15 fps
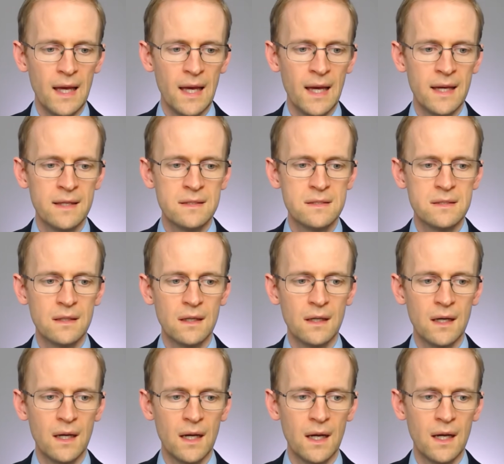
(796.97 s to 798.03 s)
And
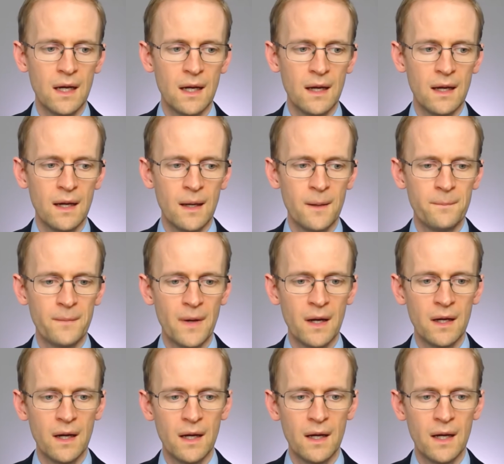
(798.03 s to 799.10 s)

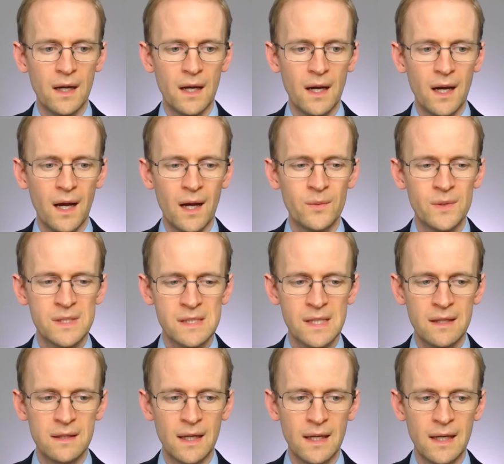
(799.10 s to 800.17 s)
I would
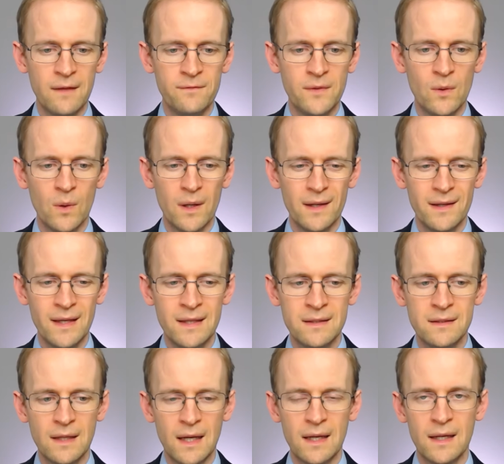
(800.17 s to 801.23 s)
say that if you're
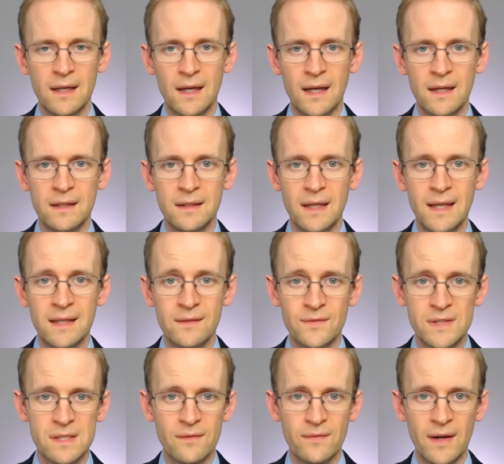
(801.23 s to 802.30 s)
in an
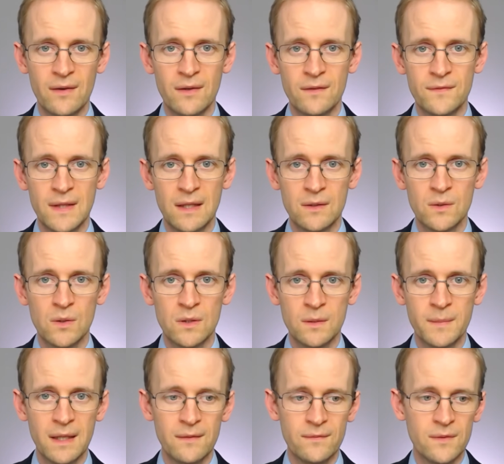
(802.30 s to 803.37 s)
innovative area of the
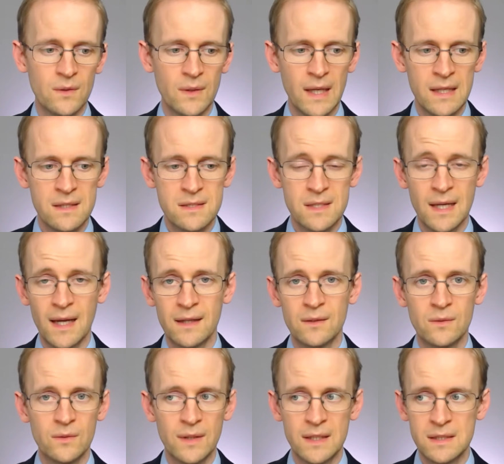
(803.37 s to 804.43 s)
economy, if you're in
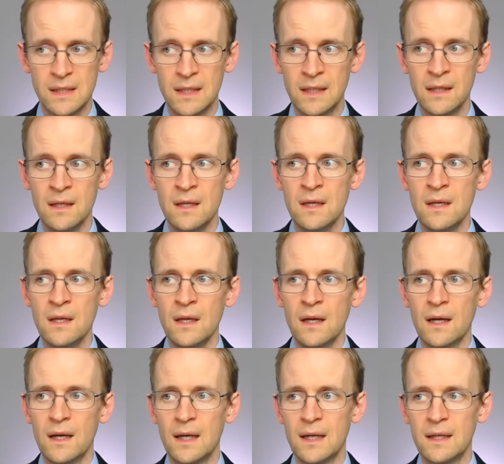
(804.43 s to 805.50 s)
tech already,
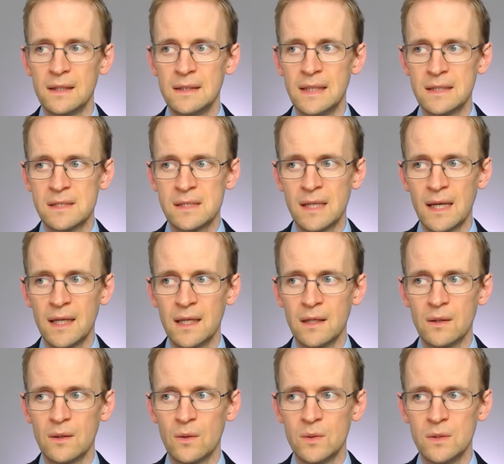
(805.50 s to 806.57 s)
let's
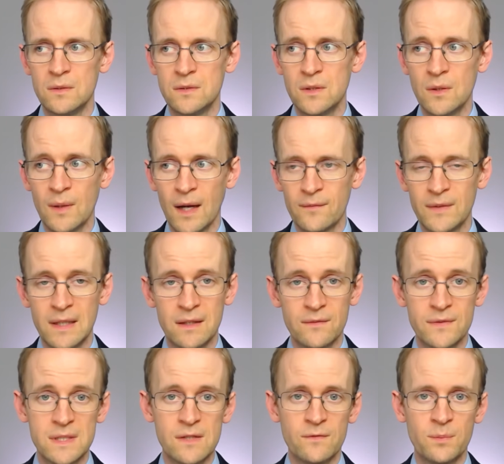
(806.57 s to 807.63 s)
say, or you do have an
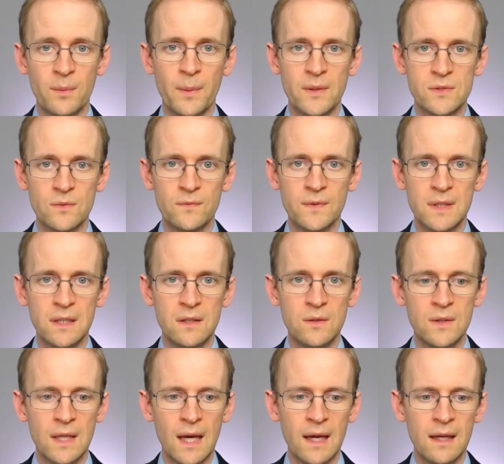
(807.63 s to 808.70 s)
innovative proposal for
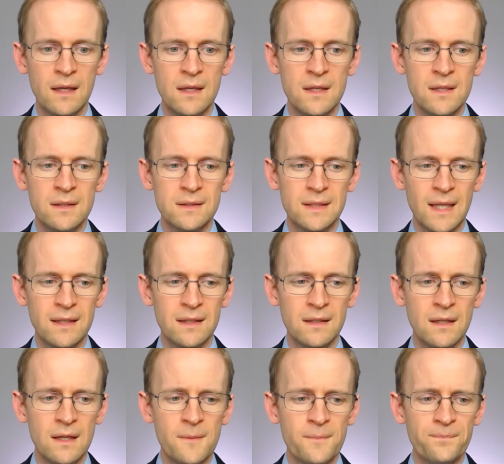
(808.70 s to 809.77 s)
the UK, then